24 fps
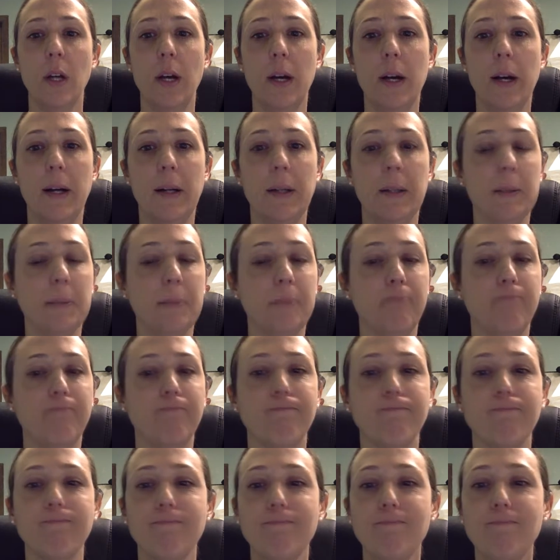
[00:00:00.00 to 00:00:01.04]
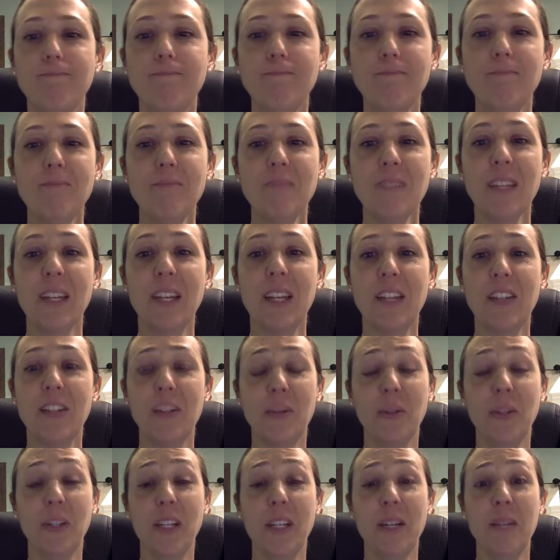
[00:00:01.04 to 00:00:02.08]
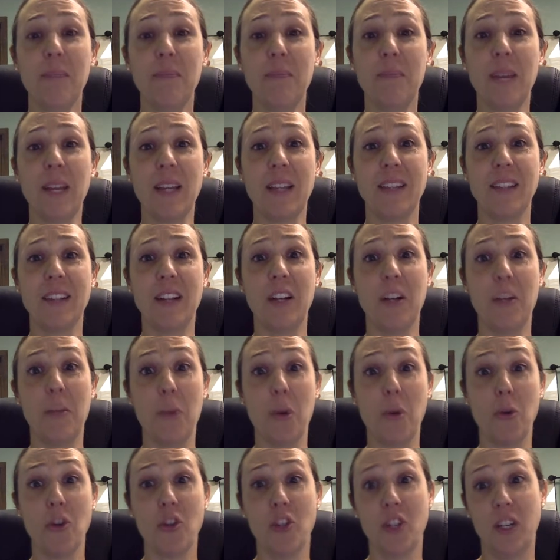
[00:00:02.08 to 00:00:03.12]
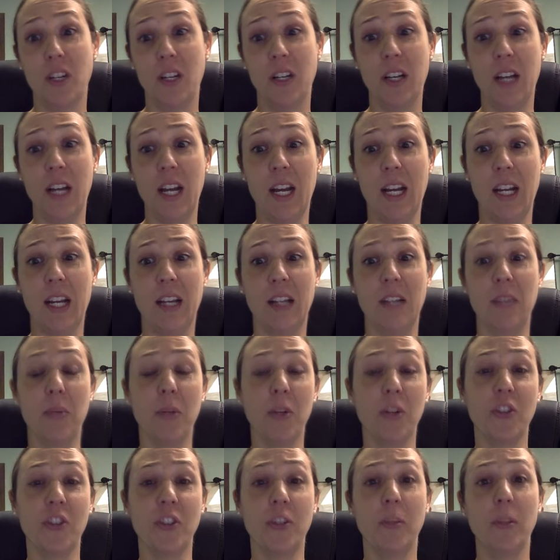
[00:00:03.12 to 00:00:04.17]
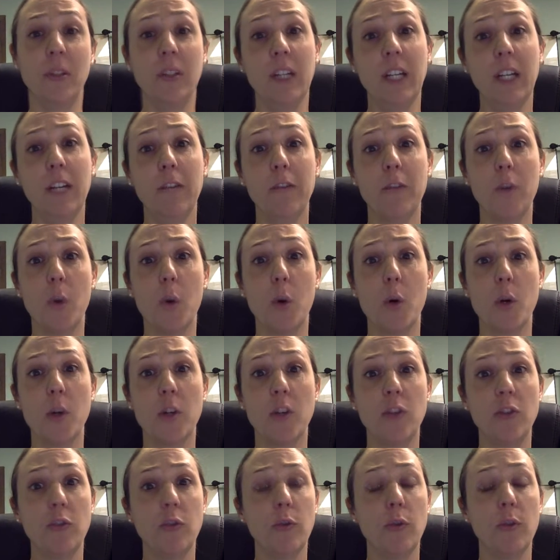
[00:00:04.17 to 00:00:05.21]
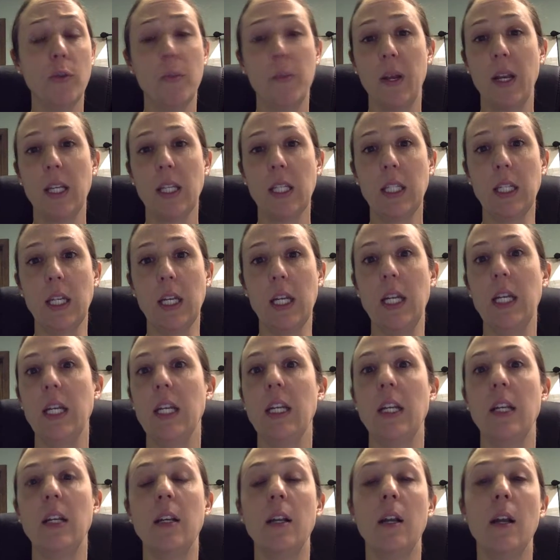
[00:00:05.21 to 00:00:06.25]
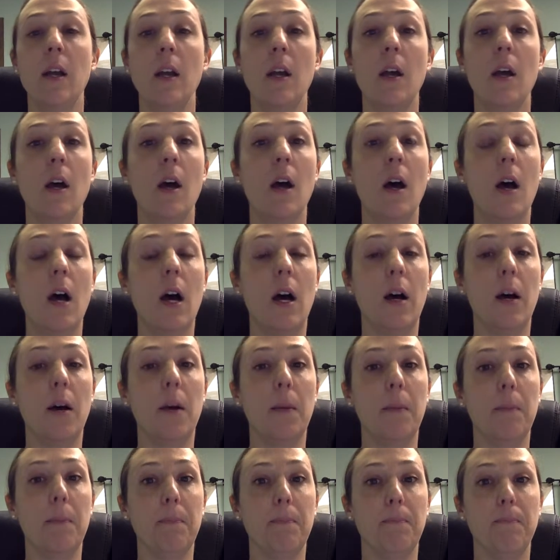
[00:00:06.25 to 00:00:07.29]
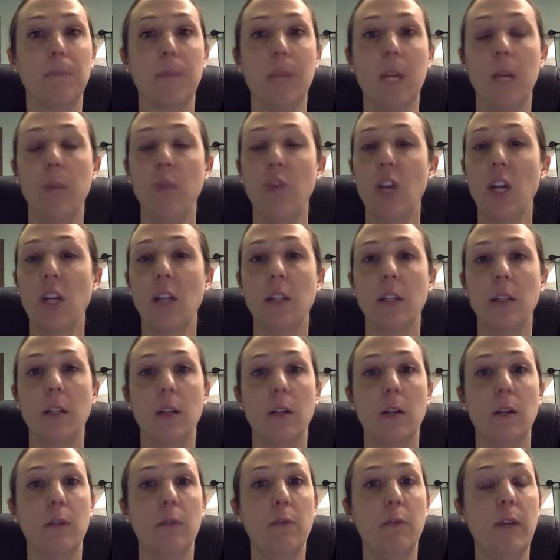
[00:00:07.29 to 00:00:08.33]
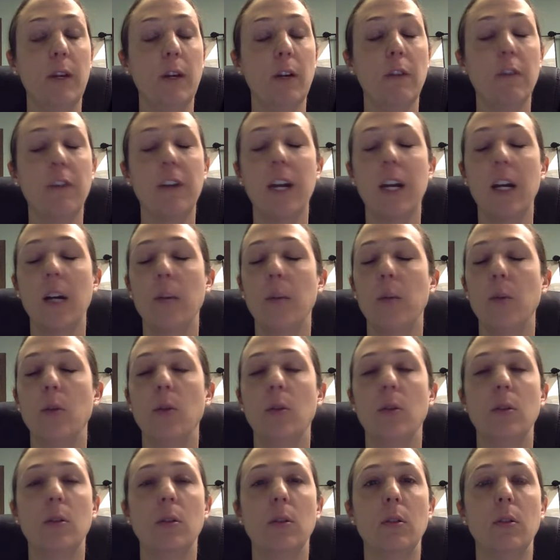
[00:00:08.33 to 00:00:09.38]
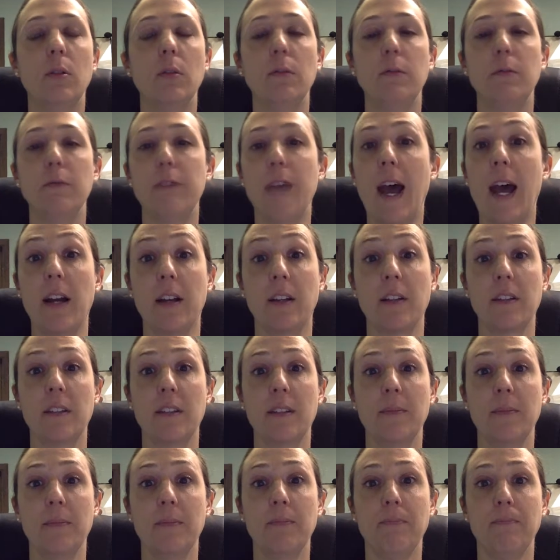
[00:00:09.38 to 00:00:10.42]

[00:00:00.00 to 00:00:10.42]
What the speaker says: Is it really based on emotion and personal belief, or is truth based in objective, verifiable facts?